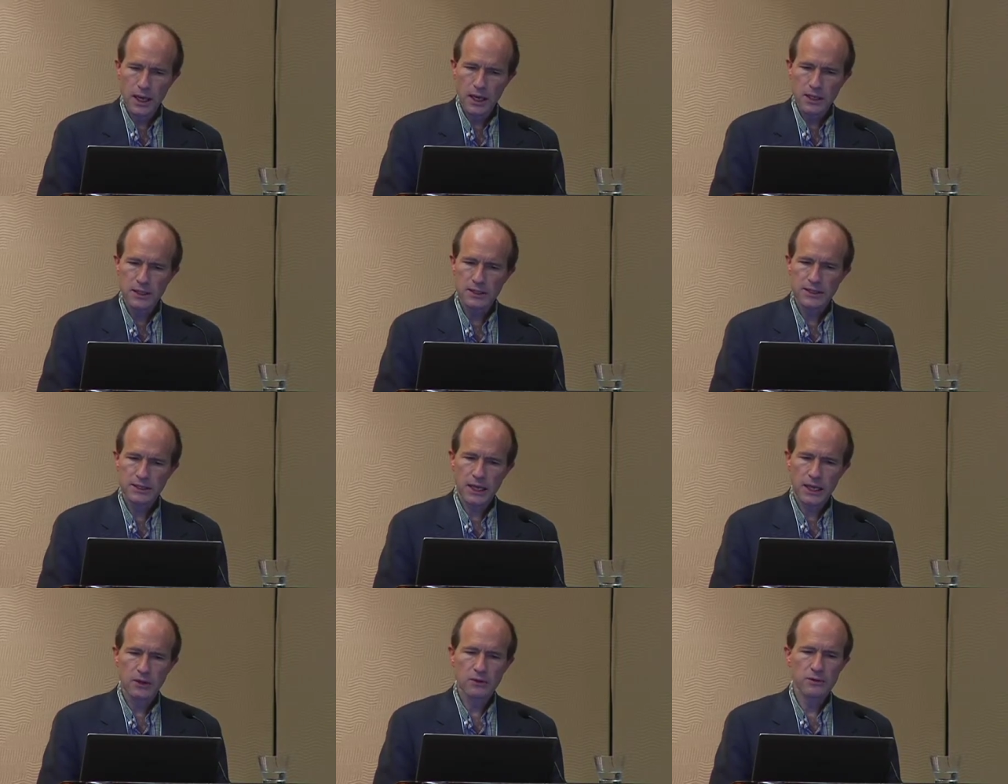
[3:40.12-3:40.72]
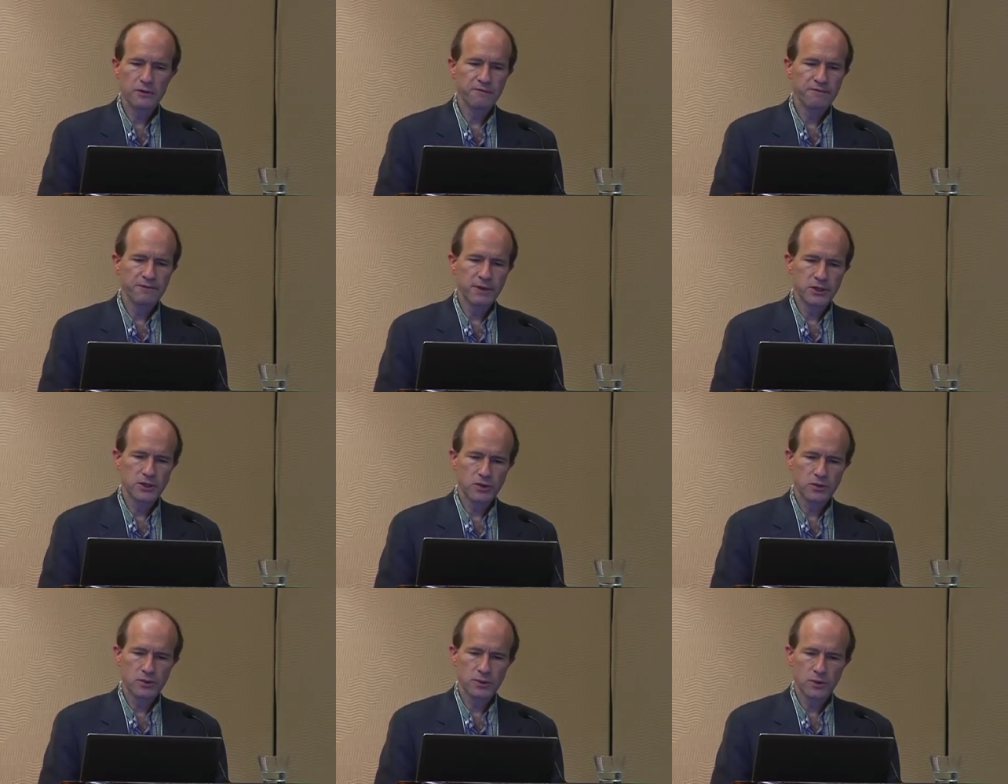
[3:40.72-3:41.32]
The skeletal
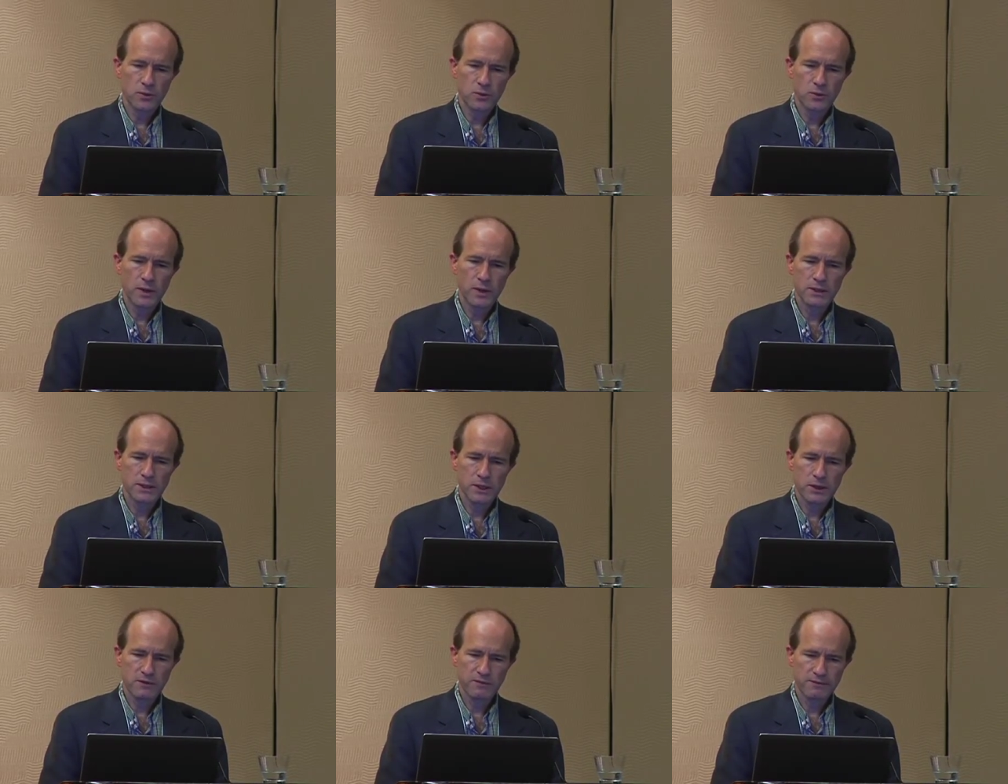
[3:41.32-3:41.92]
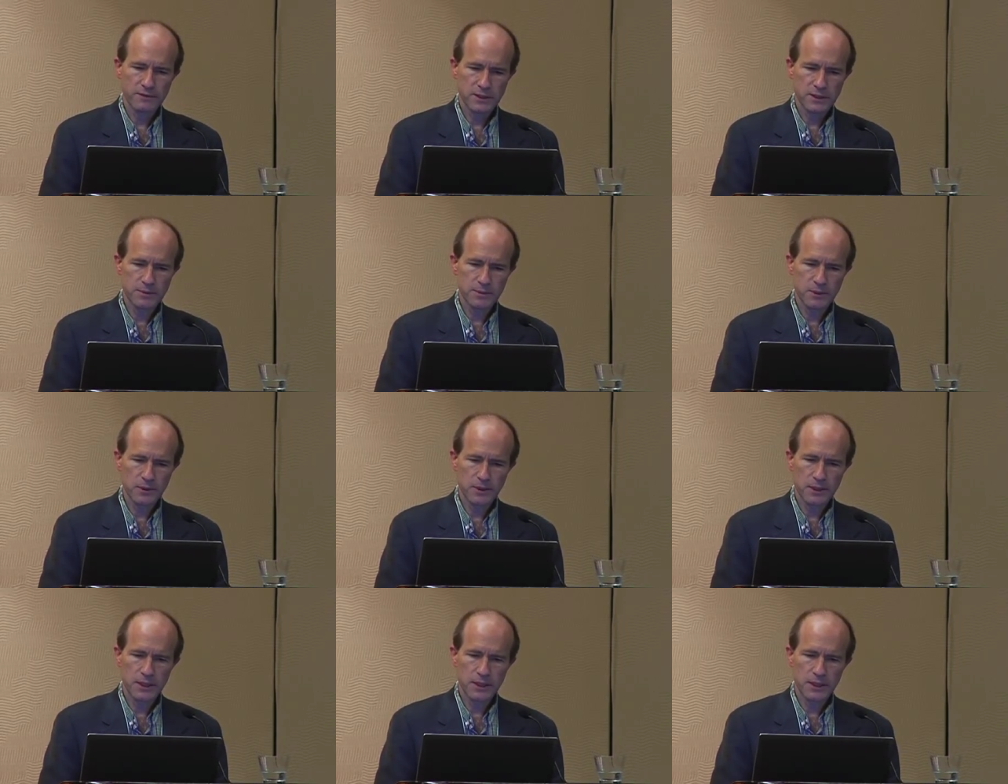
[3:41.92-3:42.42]
features are the ones that are visible,